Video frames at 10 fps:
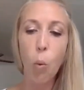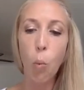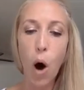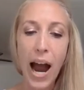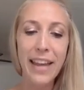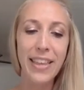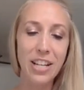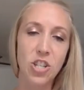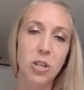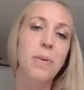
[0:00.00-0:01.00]
why
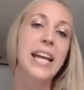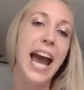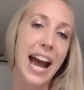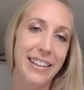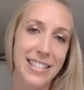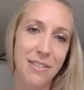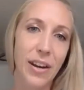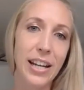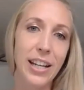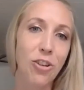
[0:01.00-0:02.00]
they should be
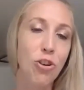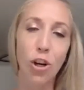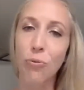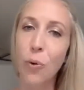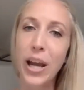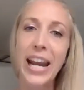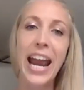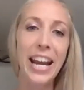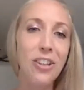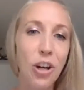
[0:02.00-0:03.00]
activated, Nerf 1
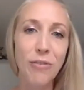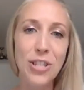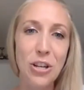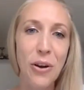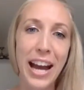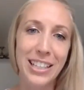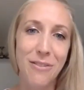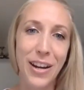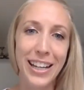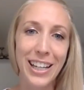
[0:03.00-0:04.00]
and Nerf 2
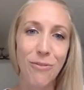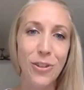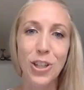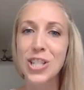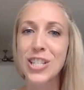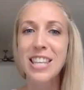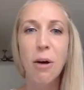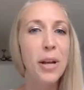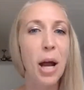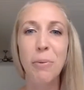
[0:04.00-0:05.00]
activated. If you could just
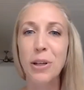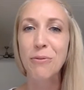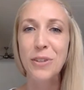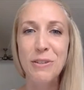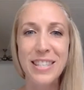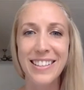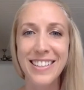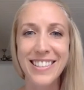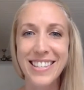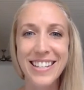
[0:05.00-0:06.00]
sum it up few
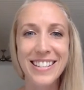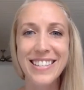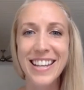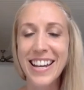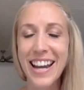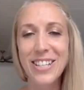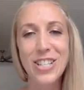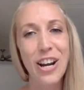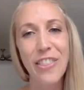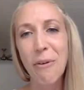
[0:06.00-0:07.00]
sentences and
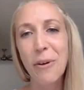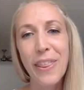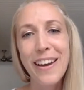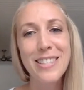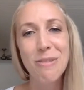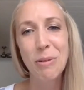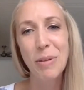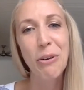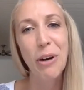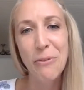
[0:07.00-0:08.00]
share that with us, I'd
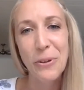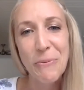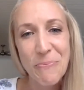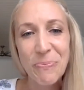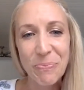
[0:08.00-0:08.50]
be grateful.